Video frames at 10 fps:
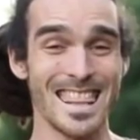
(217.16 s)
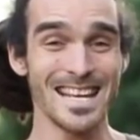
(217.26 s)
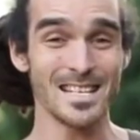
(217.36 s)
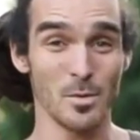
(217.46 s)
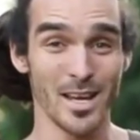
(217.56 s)

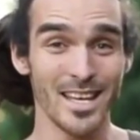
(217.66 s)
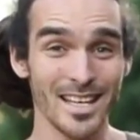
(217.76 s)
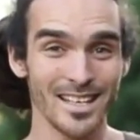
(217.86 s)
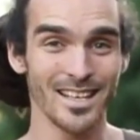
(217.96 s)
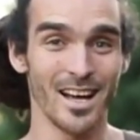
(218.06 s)
this
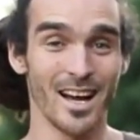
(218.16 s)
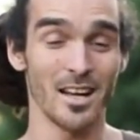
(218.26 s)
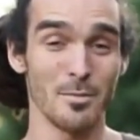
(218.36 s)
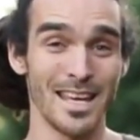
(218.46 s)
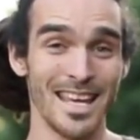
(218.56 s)
week, I'm
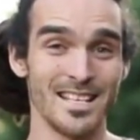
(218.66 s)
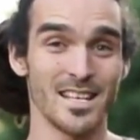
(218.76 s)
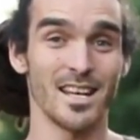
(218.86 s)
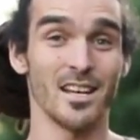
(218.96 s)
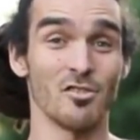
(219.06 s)
gonna be
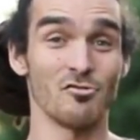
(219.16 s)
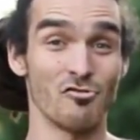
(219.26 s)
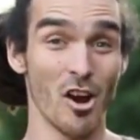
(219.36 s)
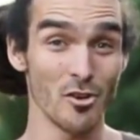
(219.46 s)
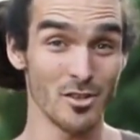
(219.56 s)
eating
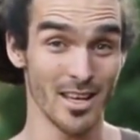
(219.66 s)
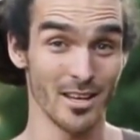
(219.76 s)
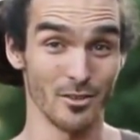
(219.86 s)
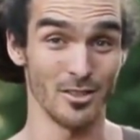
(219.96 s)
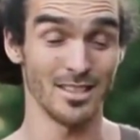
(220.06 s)

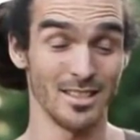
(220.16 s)
roadkill,